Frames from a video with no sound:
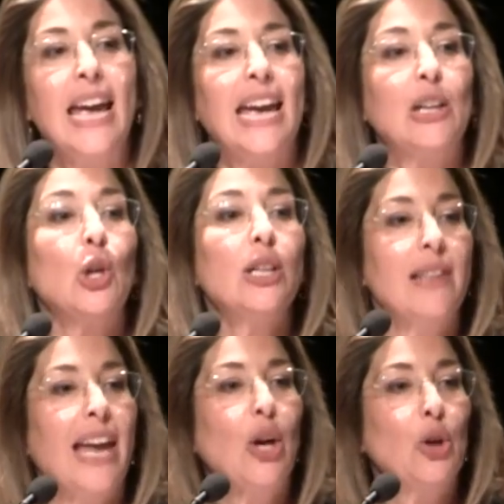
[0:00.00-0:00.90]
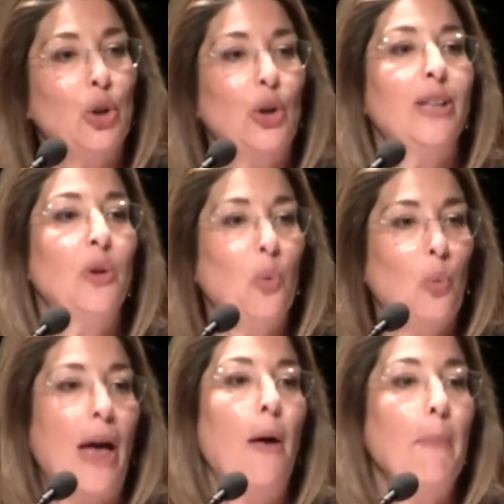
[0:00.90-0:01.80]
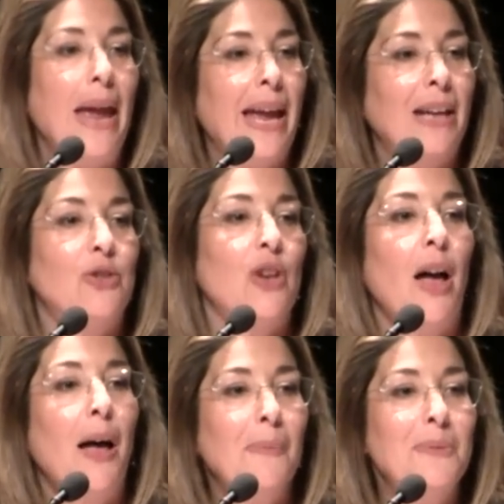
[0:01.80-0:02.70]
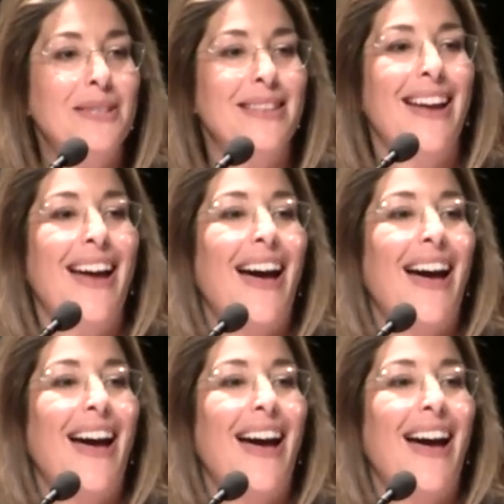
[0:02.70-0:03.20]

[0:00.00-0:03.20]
It looks like good, well-paying jobs